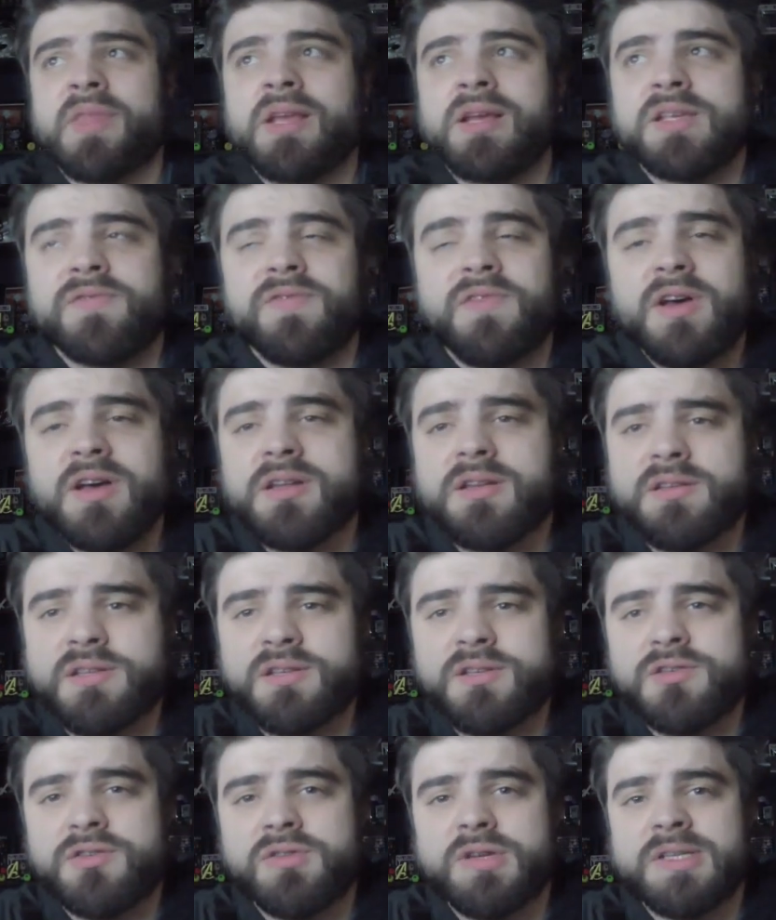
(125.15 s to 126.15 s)
Is Vought to
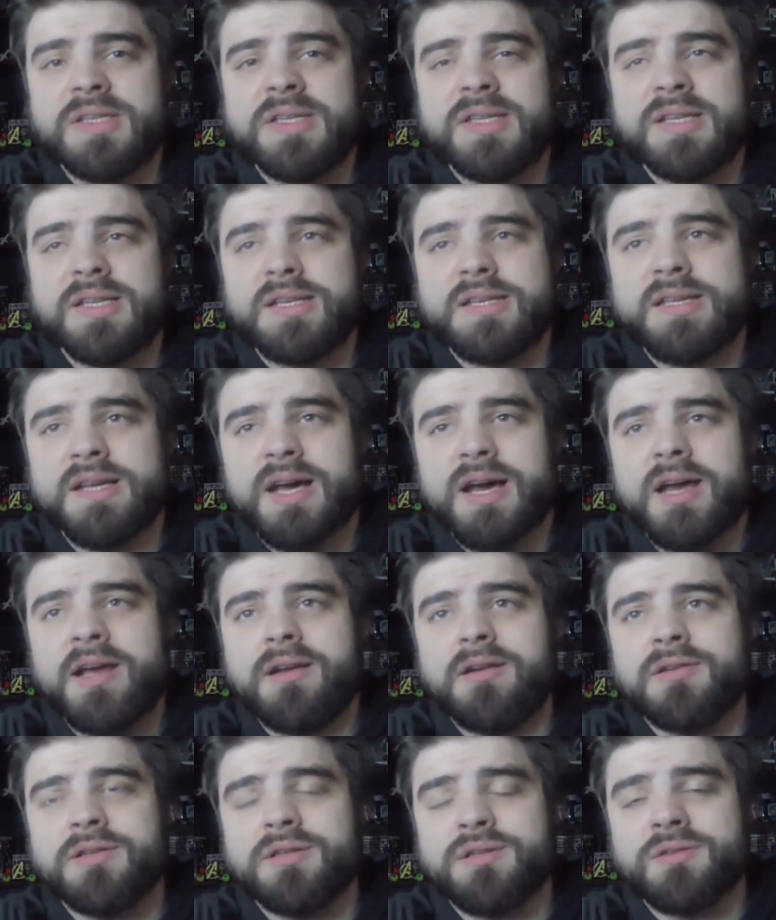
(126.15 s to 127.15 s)
trust an
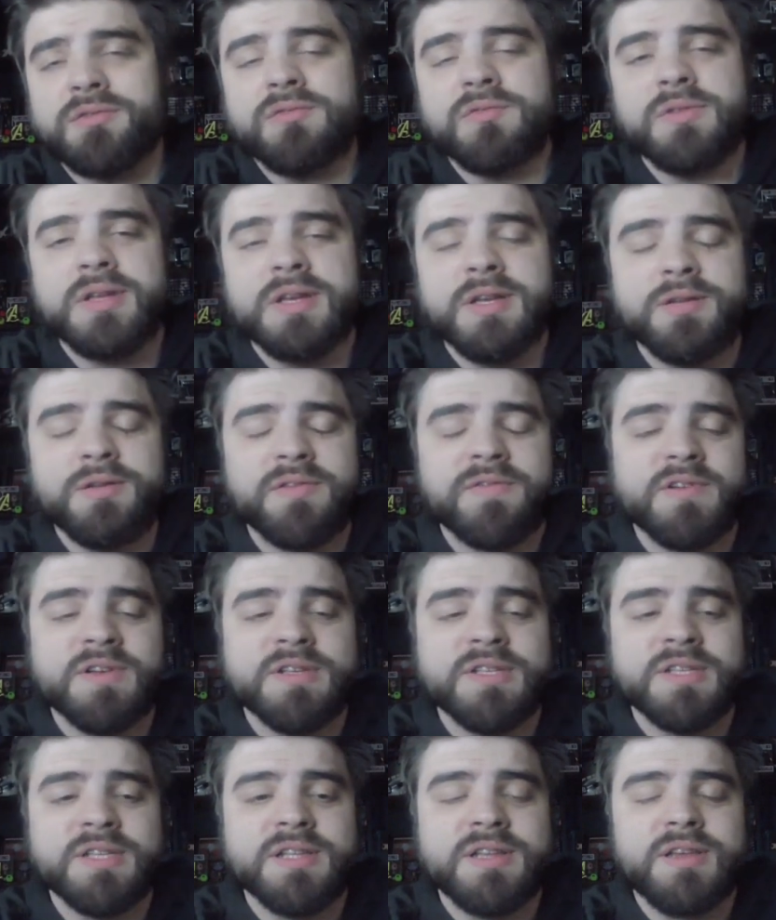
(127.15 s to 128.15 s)
entire school and
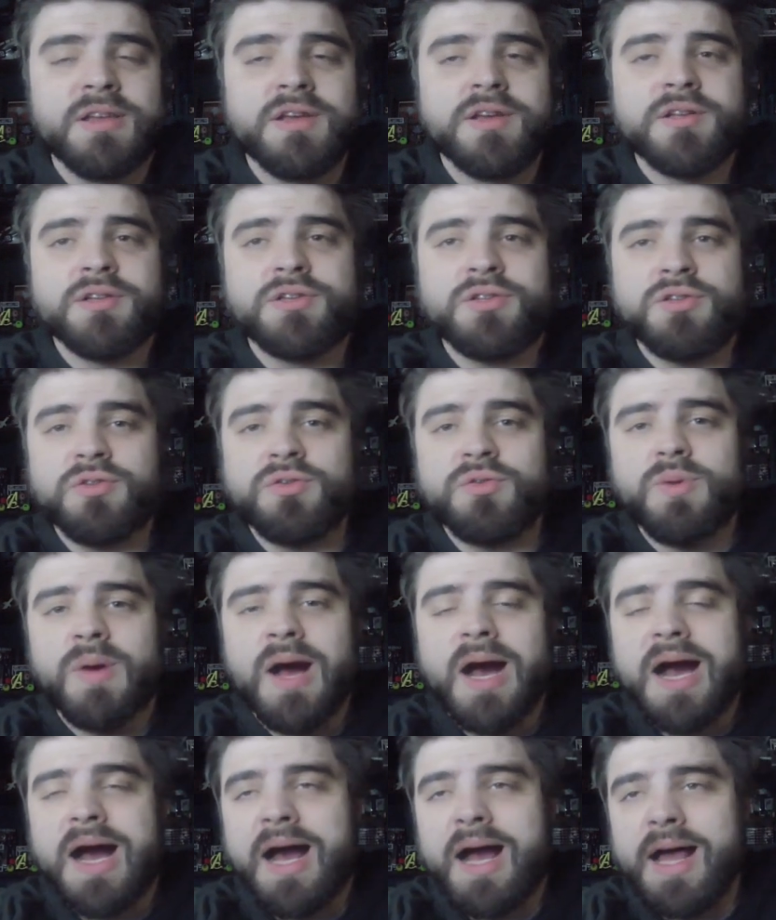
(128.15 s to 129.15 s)
university to
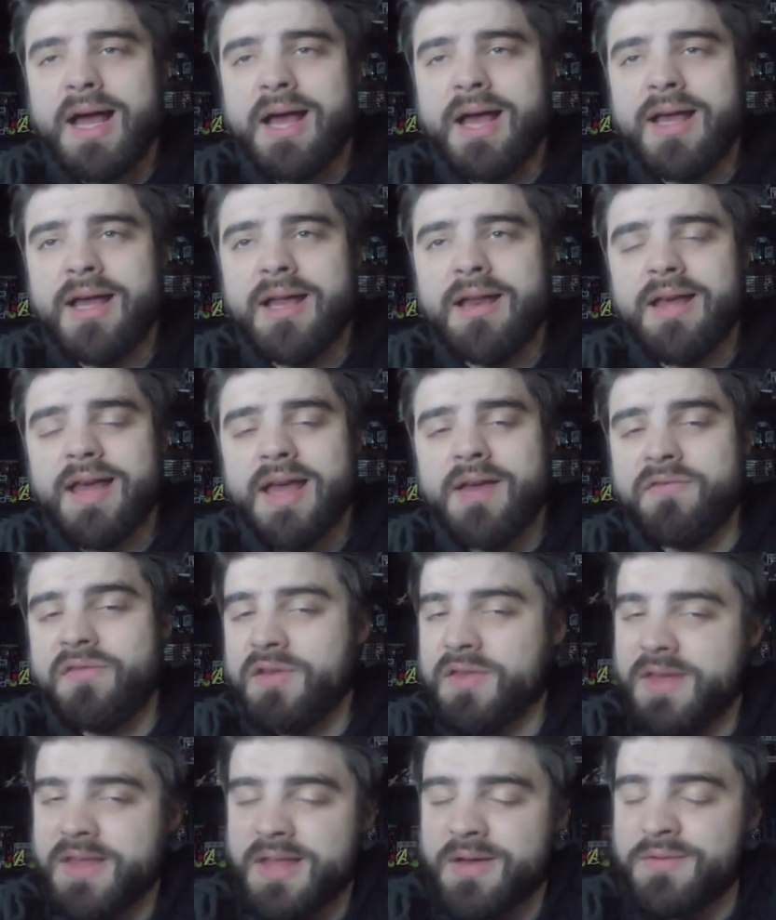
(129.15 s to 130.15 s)
hide
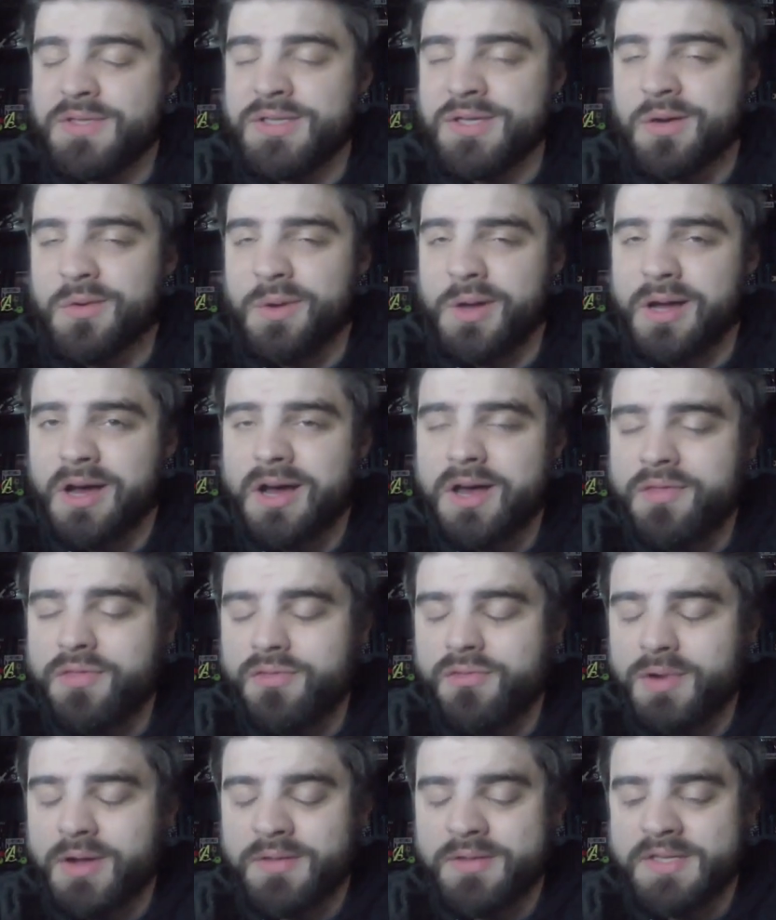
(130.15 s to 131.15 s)
everything that was going on
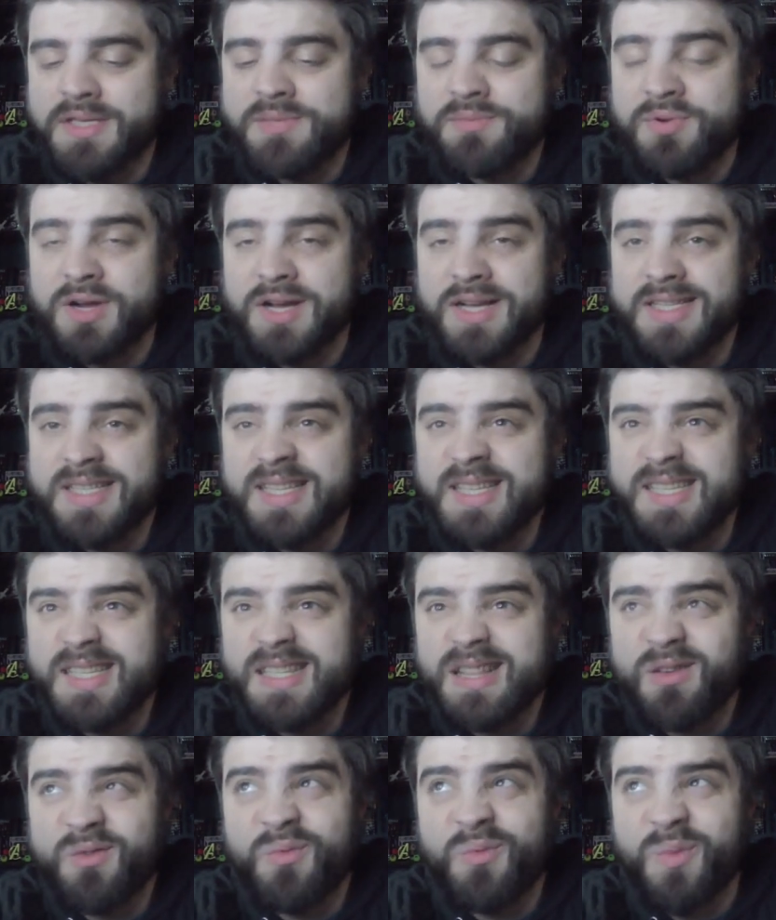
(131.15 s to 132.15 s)
throughout this process
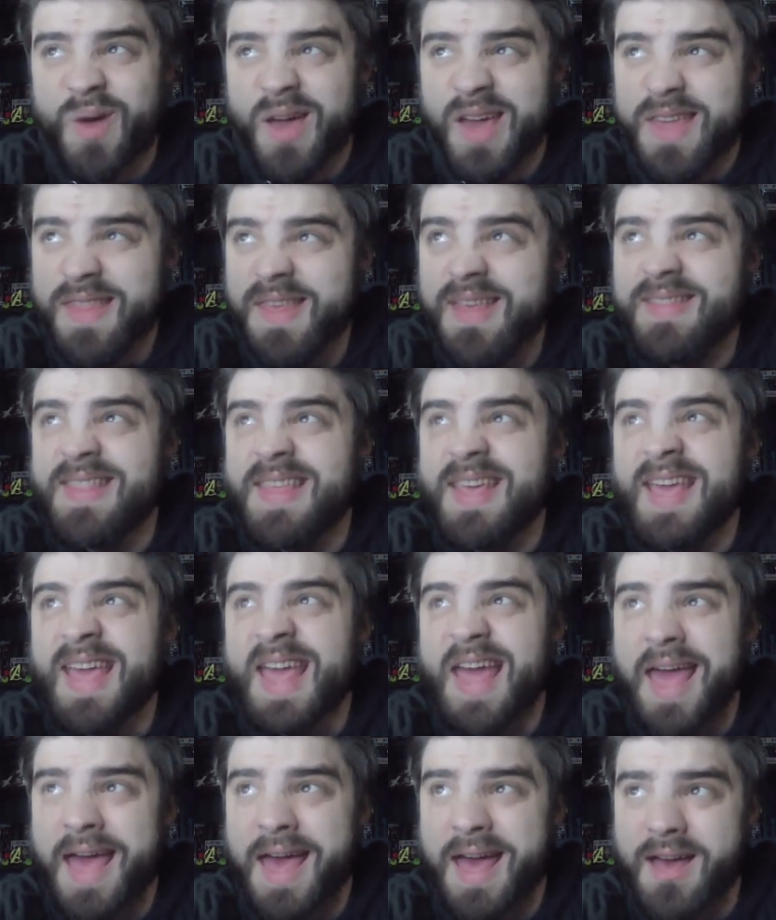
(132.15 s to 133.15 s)
the way that they
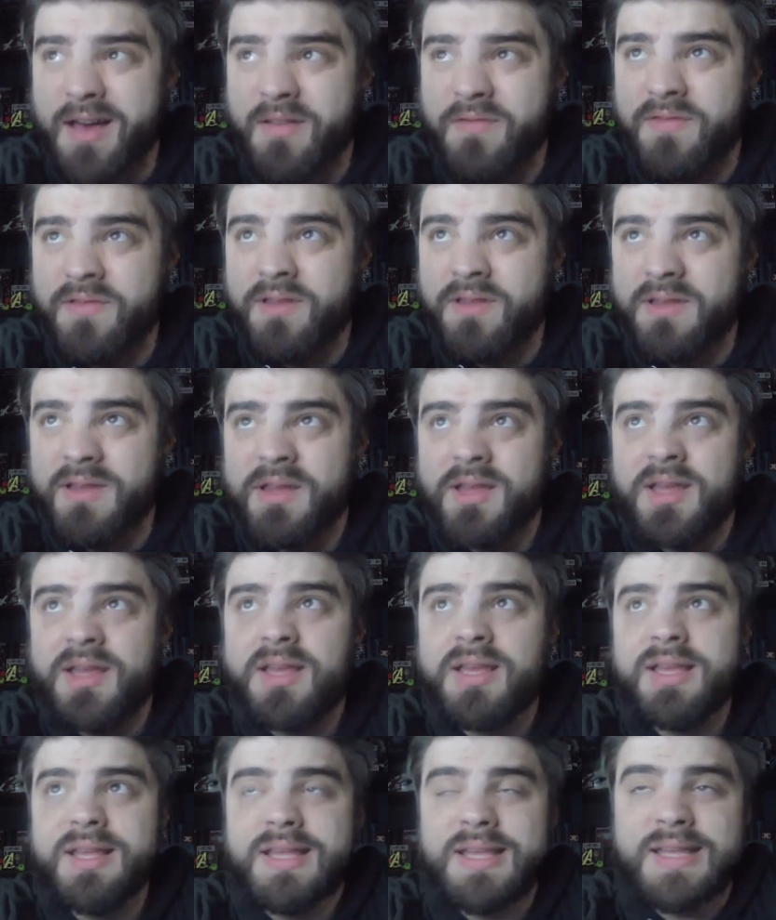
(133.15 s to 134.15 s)
have
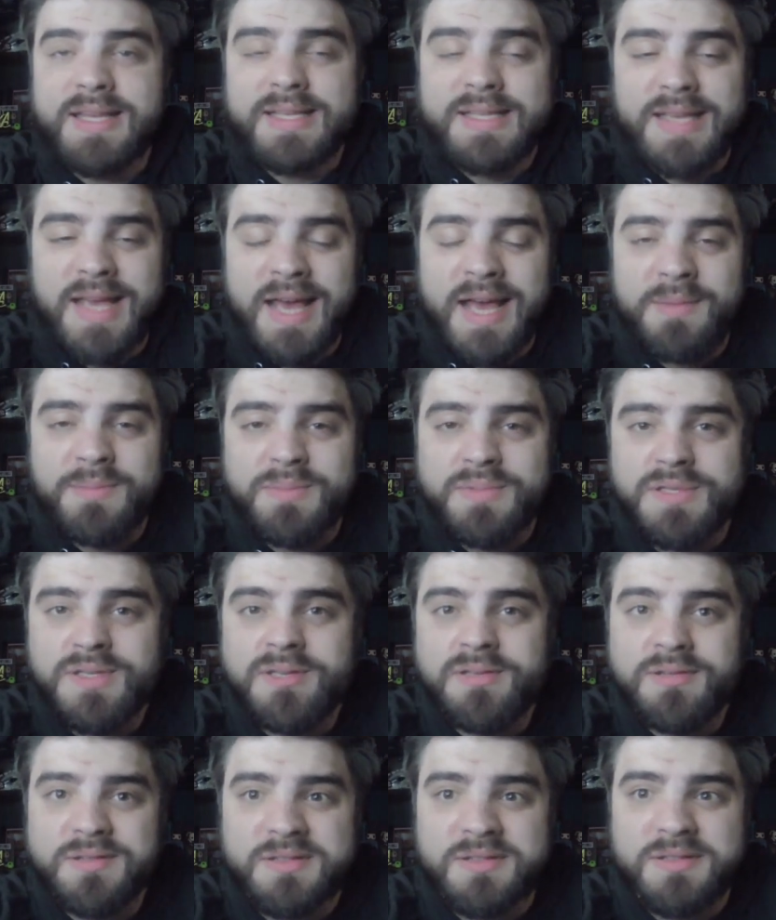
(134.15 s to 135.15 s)
is
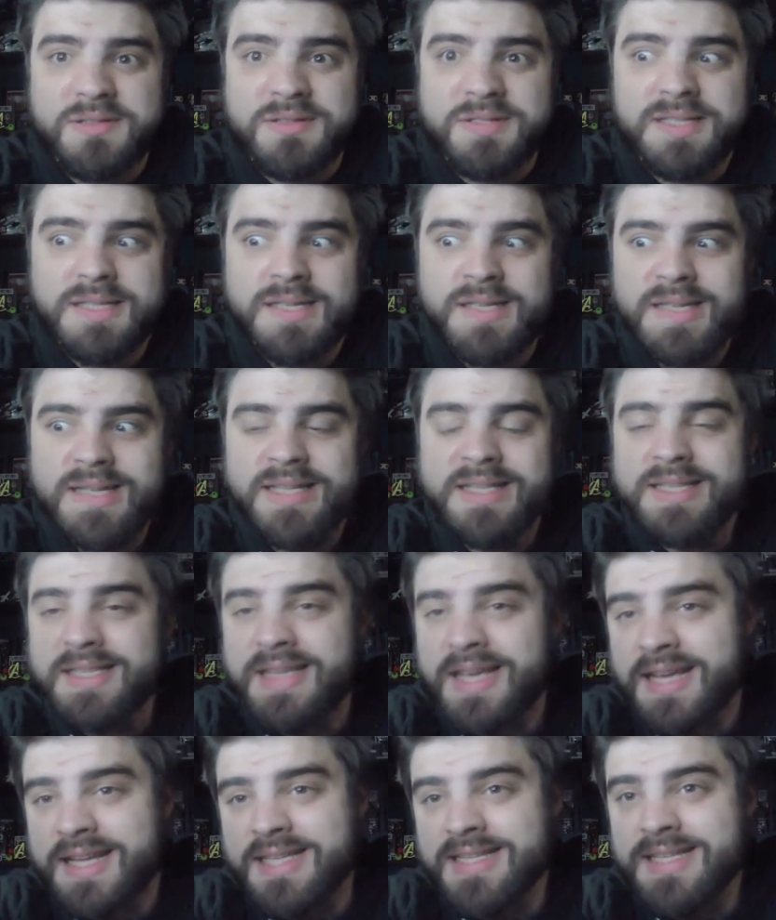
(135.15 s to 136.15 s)
absolutely
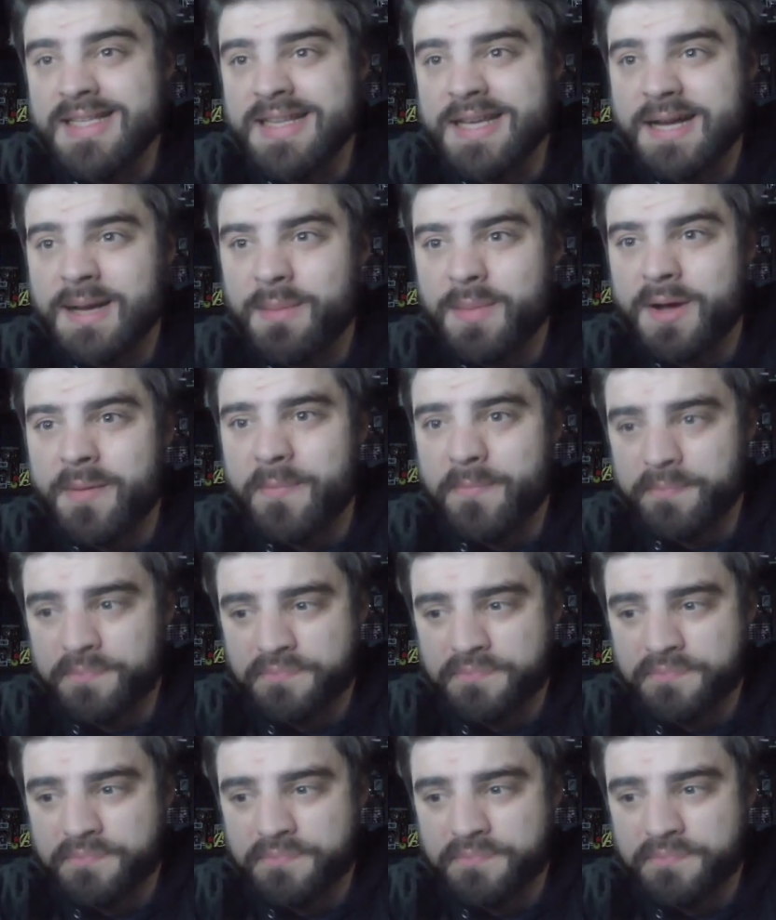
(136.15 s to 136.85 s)
insane to think about.